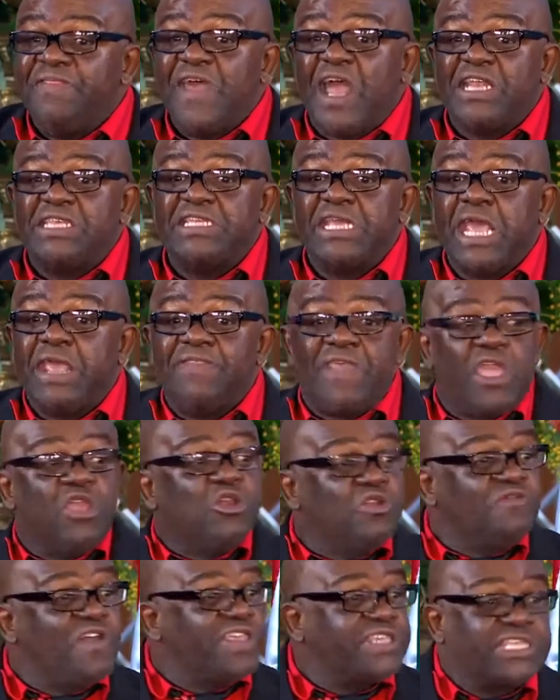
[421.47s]
that the
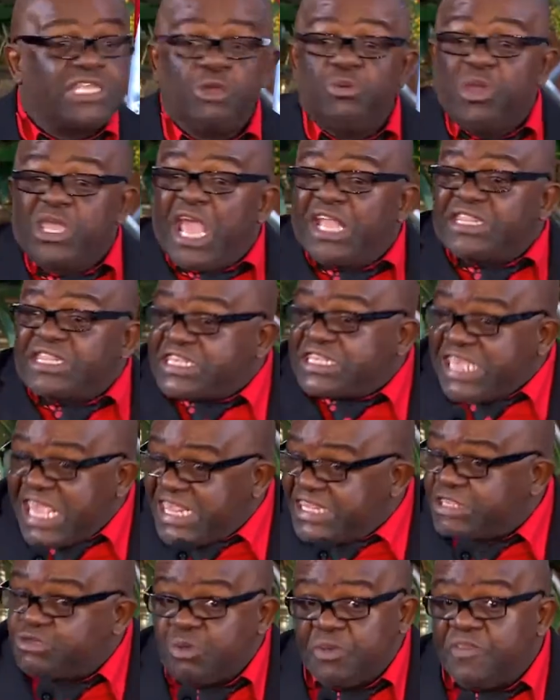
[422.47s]
university, we get
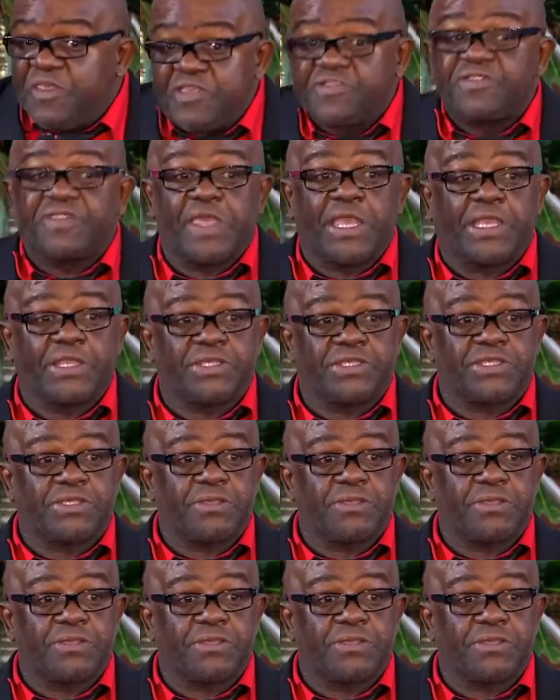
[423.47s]
seized with these things.